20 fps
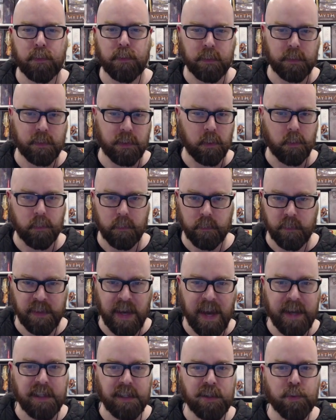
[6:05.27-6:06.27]
So
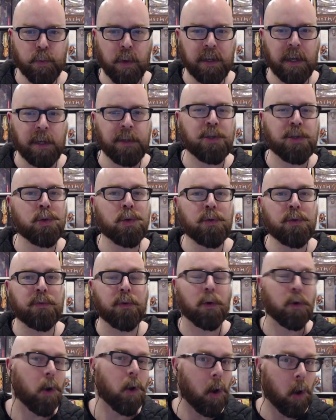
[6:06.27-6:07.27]
that is what I do
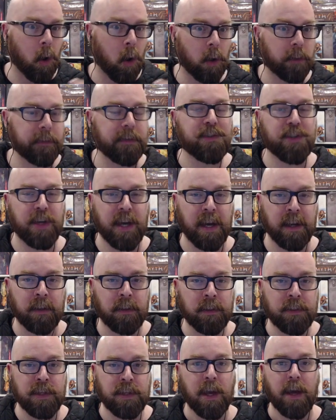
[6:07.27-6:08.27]
for all the
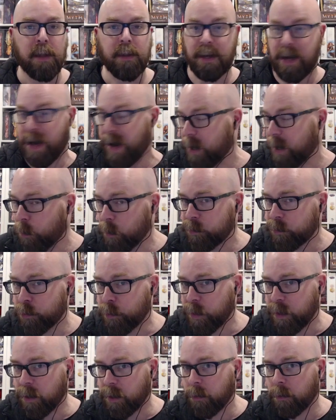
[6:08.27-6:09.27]
channels that I want to
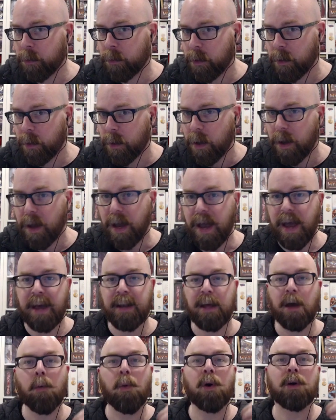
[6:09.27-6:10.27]
hear, and
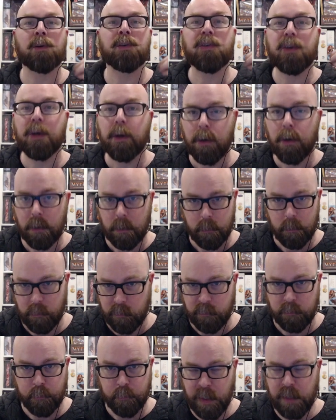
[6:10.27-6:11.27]
I want
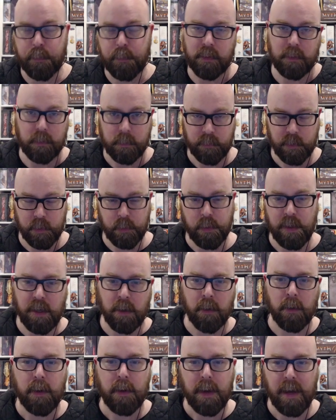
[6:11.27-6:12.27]
people to
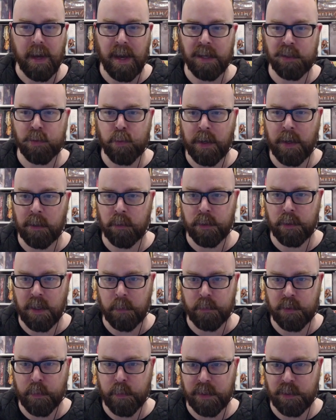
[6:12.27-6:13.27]
hear as well who
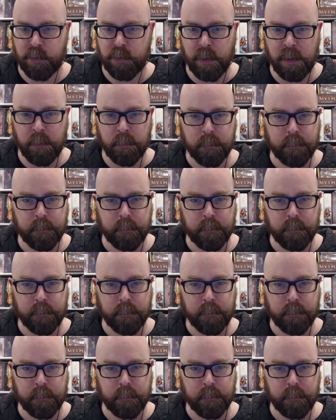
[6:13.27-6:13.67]
come to my stream.